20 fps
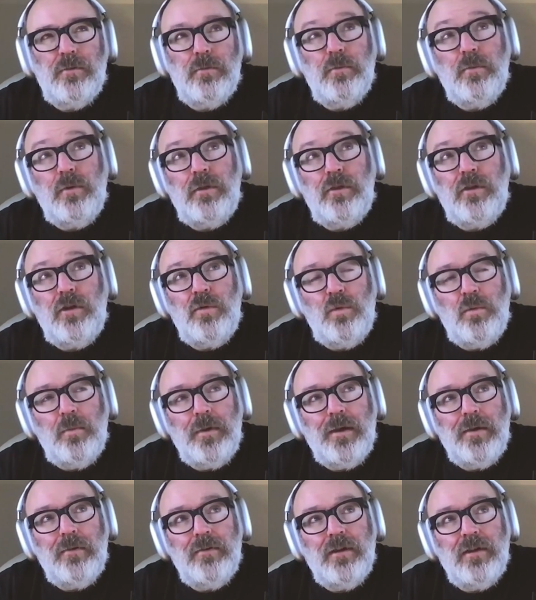Well, third one will
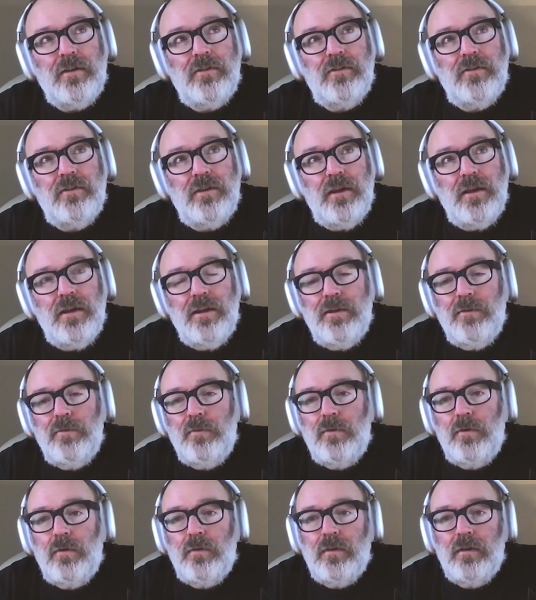be out next year.
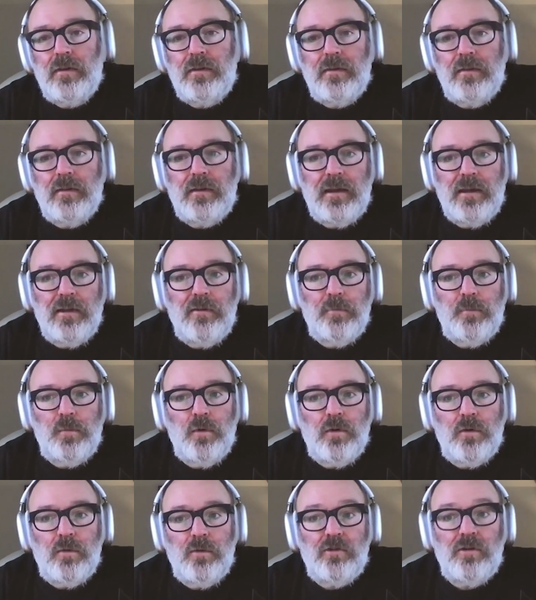We've got the, the kids
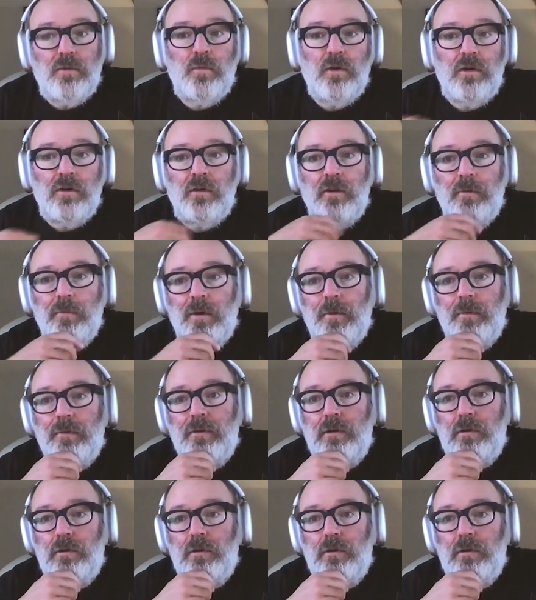book, which I'm working on at the moment.